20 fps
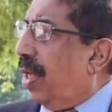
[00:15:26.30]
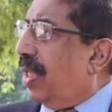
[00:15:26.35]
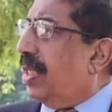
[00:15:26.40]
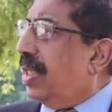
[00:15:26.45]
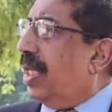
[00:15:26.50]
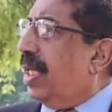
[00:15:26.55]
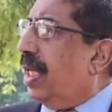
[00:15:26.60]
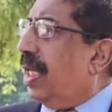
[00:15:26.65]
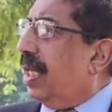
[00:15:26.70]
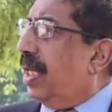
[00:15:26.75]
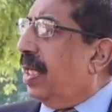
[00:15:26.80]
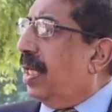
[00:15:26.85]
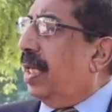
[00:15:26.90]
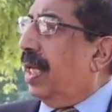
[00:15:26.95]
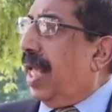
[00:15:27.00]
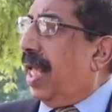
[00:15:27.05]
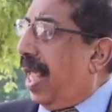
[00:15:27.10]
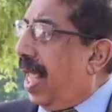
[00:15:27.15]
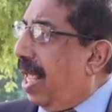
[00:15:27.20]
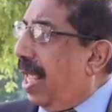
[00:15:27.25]
won the
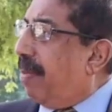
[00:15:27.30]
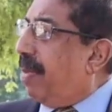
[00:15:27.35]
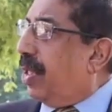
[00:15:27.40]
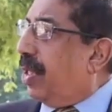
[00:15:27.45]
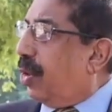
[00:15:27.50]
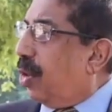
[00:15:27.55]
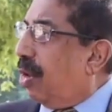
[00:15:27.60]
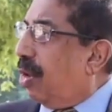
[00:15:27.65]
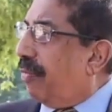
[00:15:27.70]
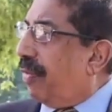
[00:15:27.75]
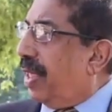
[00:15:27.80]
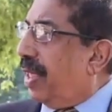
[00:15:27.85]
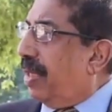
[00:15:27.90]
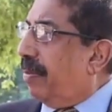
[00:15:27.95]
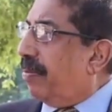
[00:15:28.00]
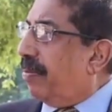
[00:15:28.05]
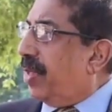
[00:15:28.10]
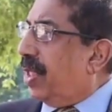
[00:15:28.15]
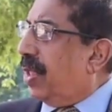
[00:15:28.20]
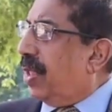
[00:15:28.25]
Hermann
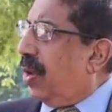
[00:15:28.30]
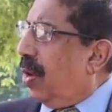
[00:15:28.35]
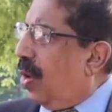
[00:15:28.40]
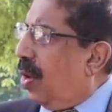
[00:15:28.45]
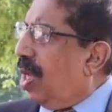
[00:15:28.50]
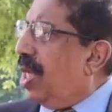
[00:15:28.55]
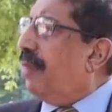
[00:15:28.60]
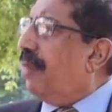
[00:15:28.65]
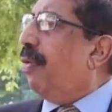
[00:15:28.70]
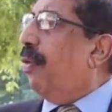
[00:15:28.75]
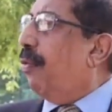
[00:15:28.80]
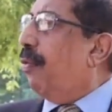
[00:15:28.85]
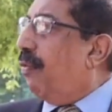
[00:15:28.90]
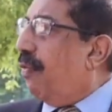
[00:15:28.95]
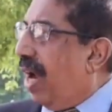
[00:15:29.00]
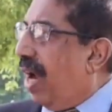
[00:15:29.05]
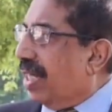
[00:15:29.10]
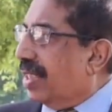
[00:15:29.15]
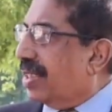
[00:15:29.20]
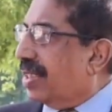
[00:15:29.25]
trophy only
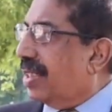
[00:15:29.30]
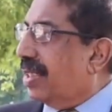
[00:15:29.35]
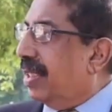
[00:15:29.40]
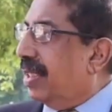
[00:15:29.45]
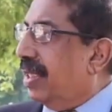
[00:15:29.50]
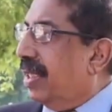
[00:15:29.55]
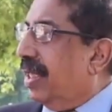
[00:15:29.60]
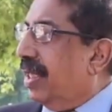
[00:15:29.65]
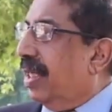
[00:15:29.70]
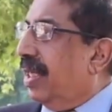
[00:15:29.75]
for once.